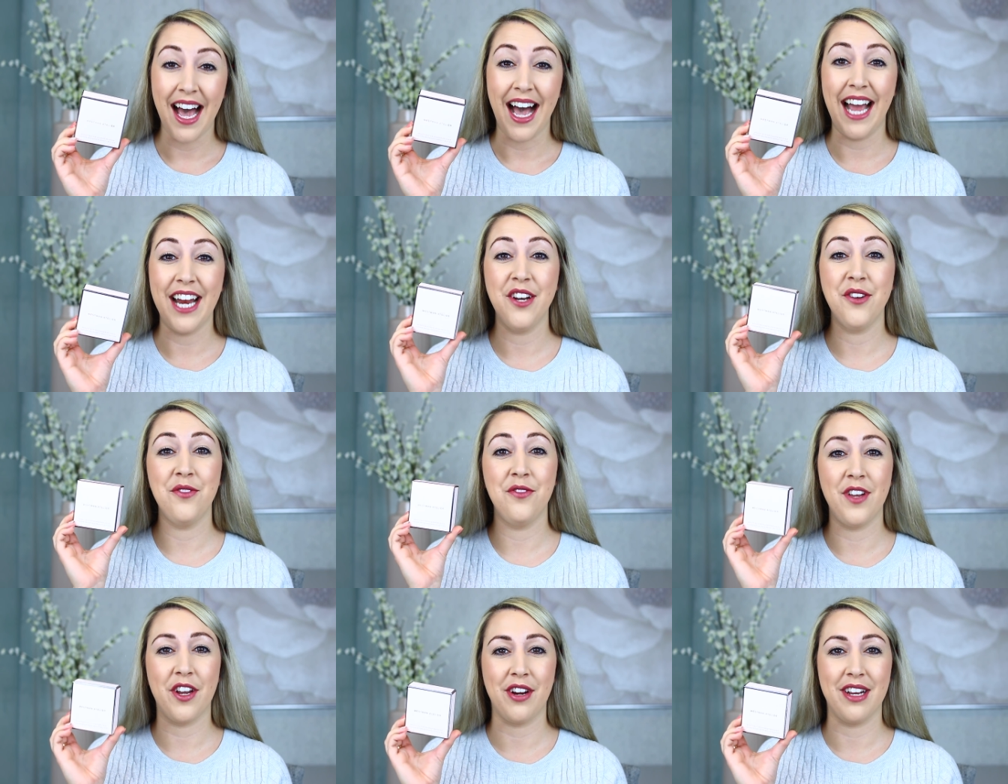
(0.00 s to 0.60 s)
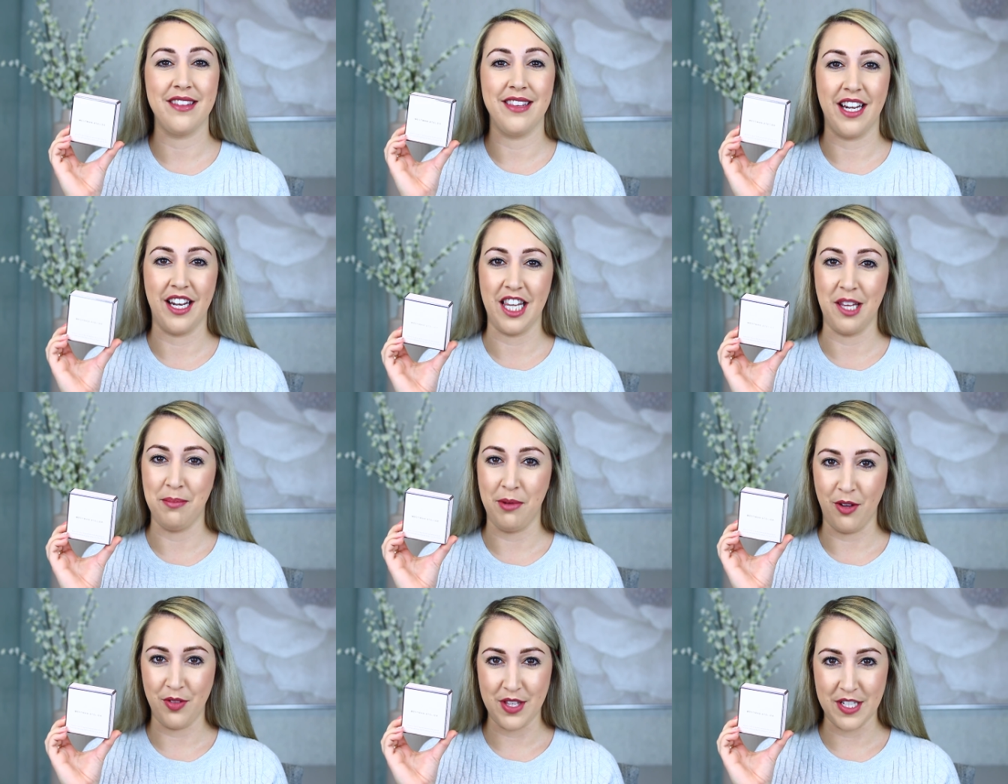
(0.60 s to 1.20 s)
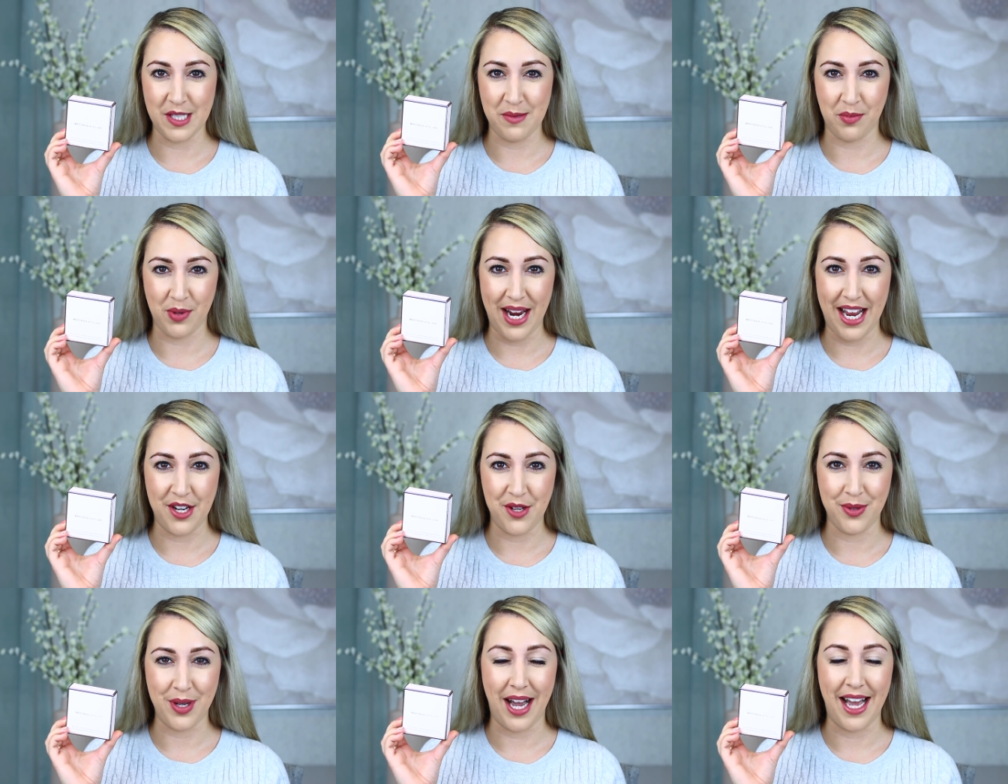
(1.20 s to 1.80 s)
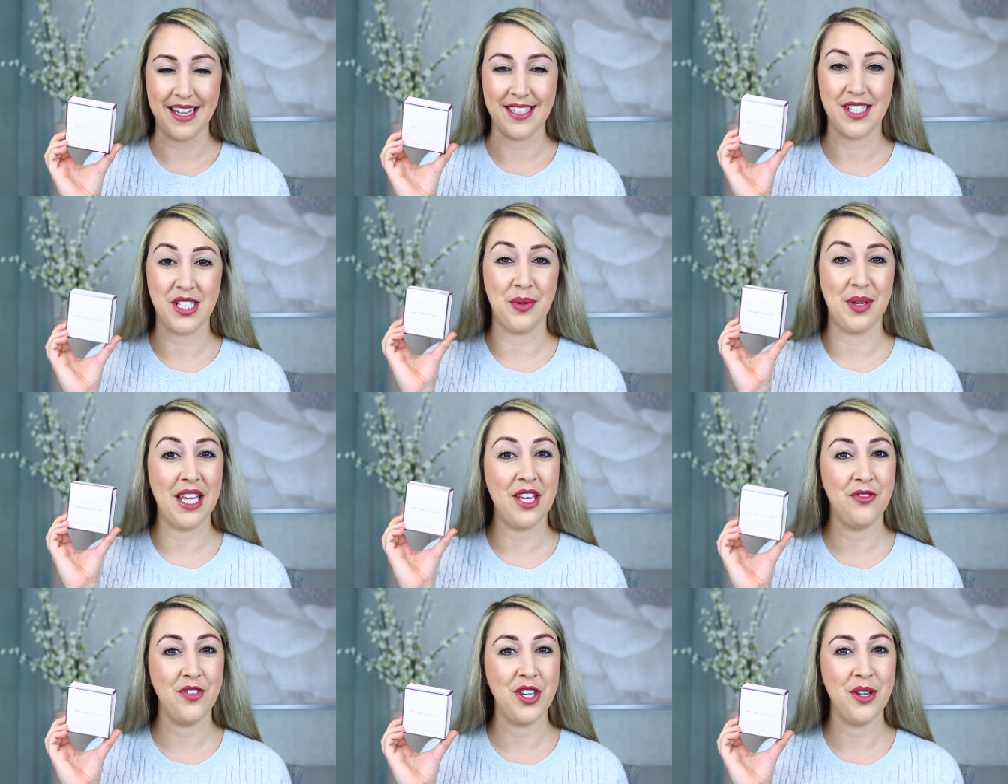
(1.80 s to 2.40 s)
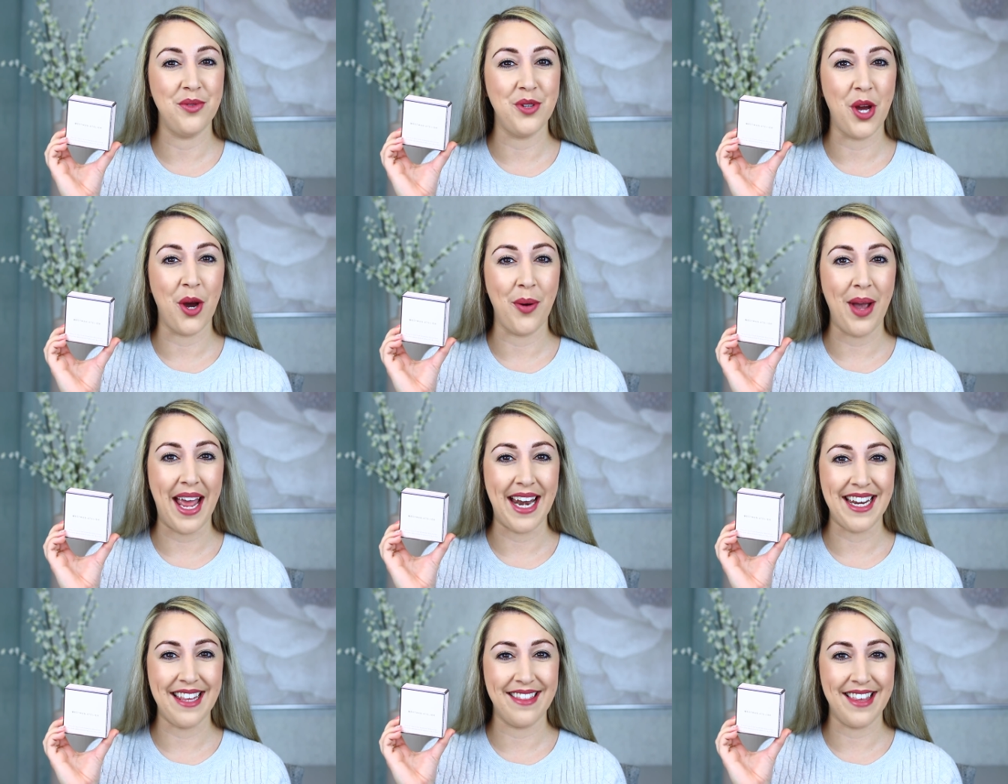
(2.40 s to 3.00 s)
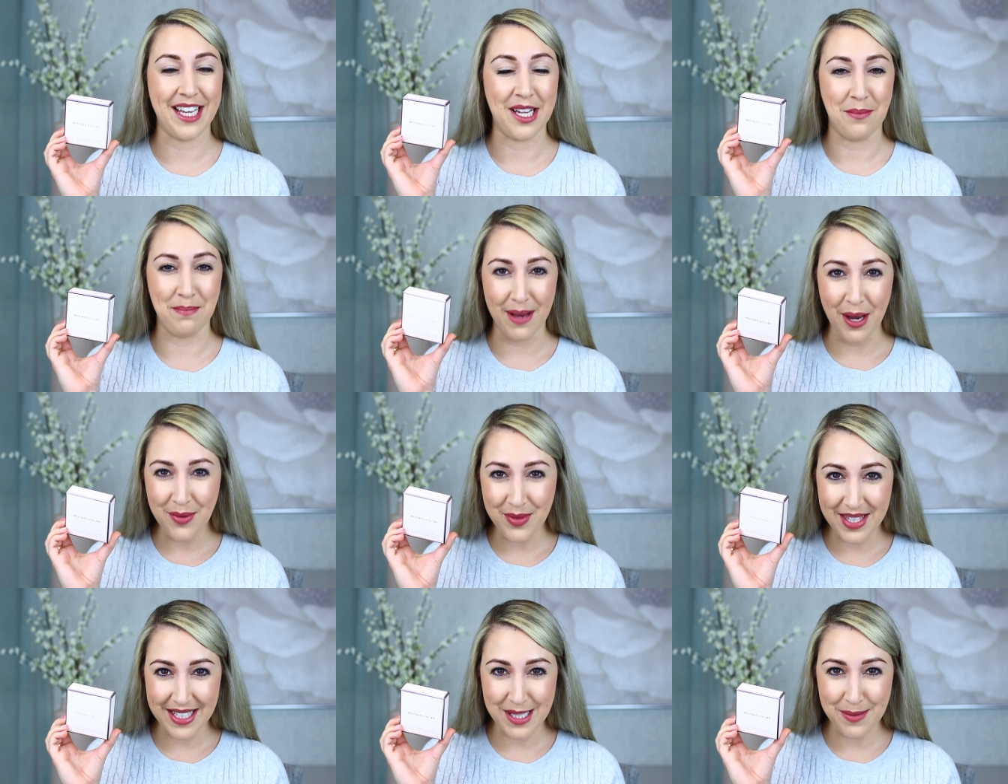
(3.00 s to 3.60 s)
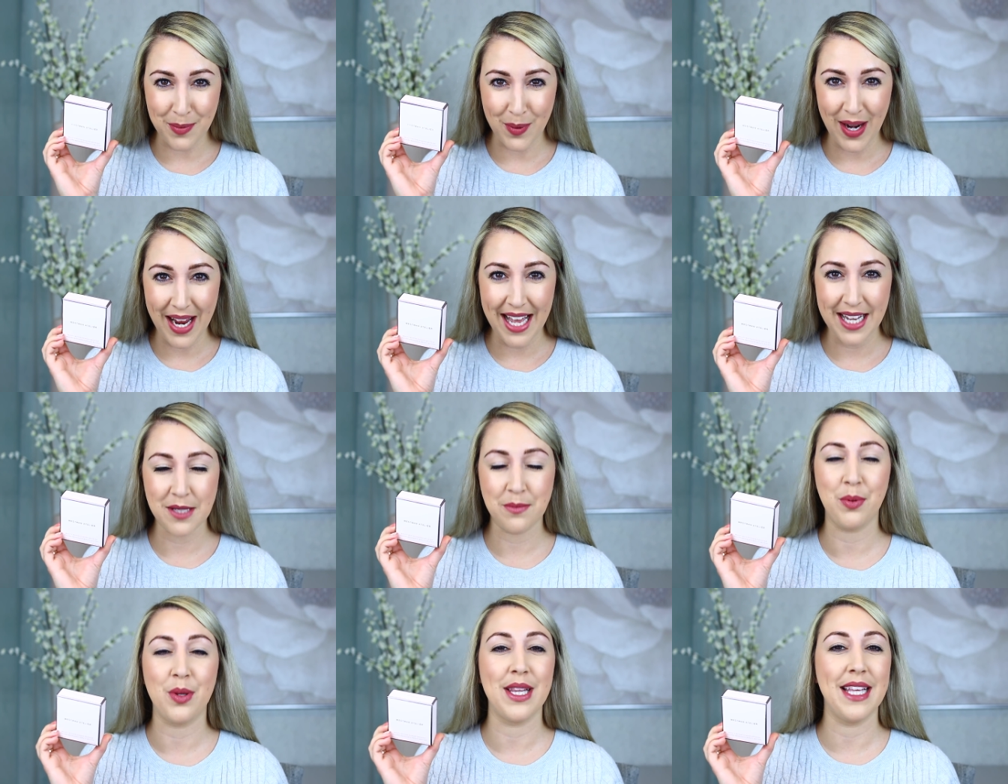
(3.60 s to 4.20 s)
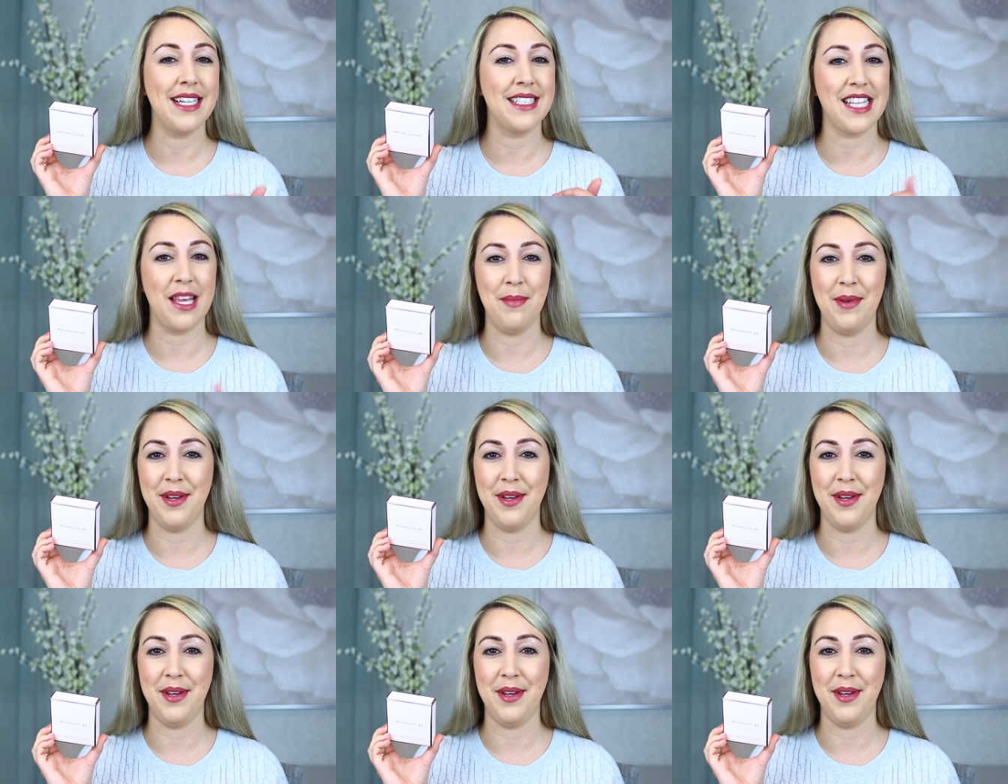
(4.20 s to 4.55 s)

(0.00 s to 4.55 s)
I know very little about this brand, you guys, so if you know anything about this brand, please let